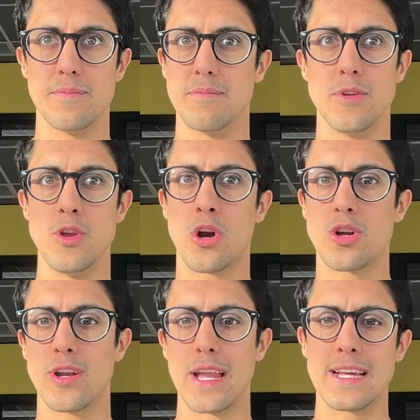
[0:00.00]
not
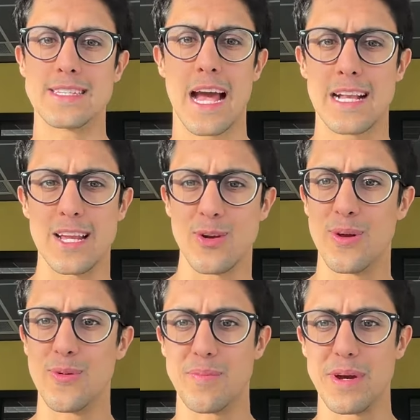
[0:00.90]
exactly
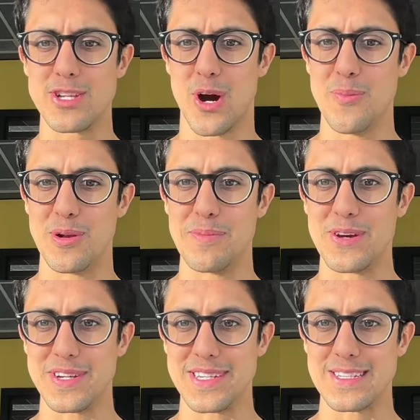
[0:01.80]
knowing what my job will be on
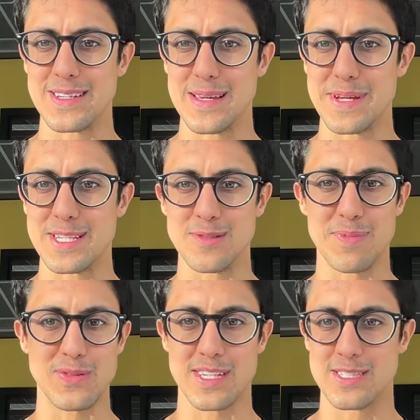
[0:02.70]
a day to day basis
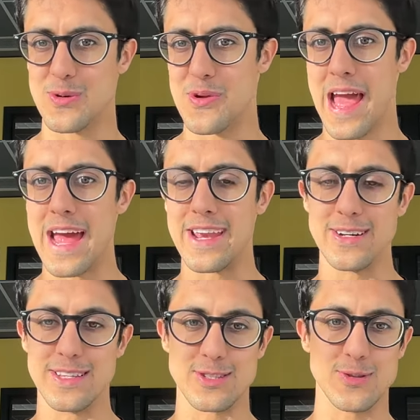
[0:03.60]
because there's no ladder,
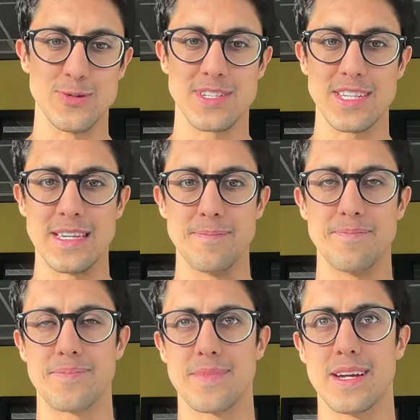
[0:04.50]
there's no
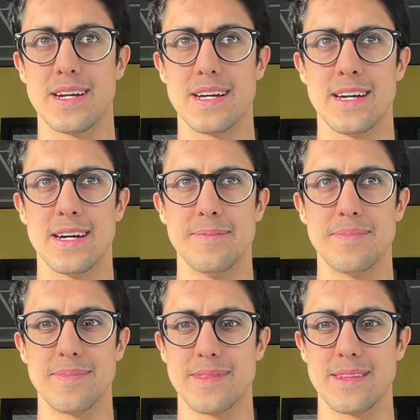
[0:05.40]
team. Um,
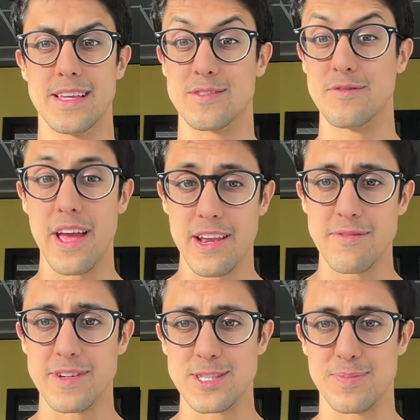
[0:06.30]
it's very
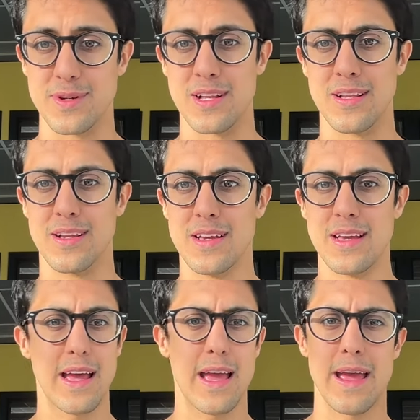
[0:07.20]
visible.
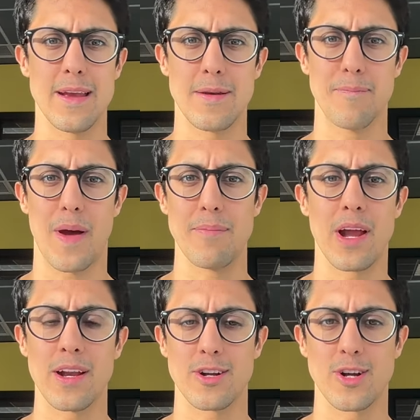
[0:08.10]
And I'm
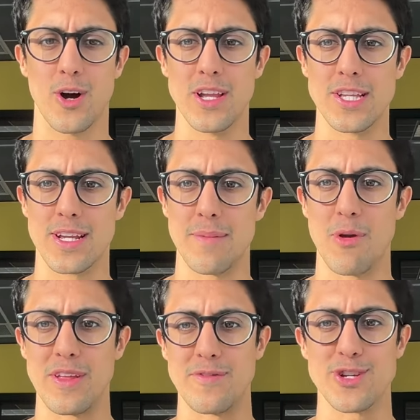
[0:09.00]
right out of college and I'm
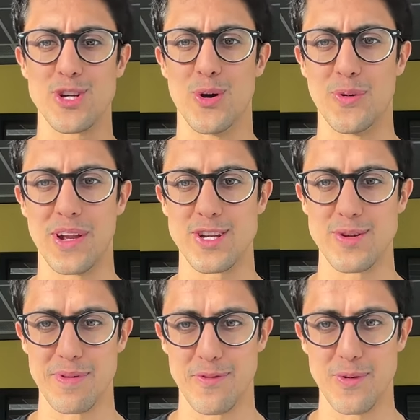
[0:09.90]
not even sure what I should
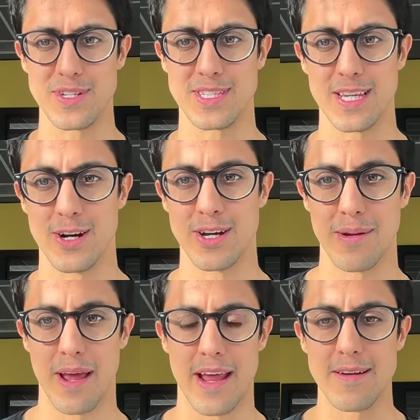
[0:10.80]
be focusing on.
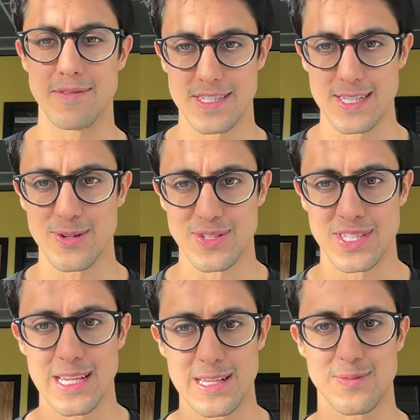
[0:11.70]
And I have zero
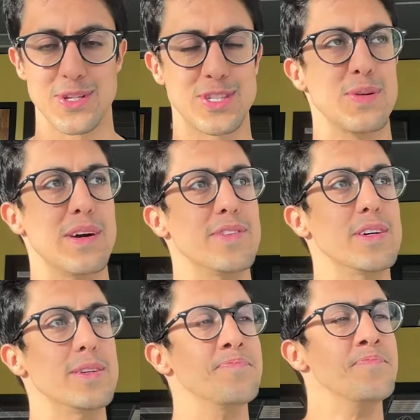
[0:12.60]
skills whatsoever.
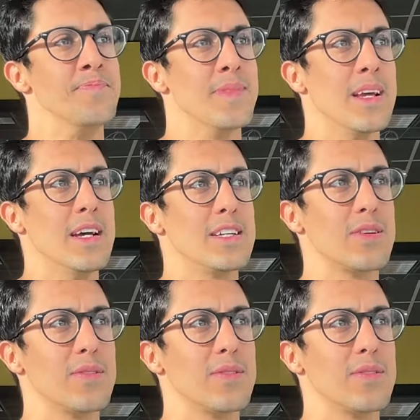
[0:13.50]
So it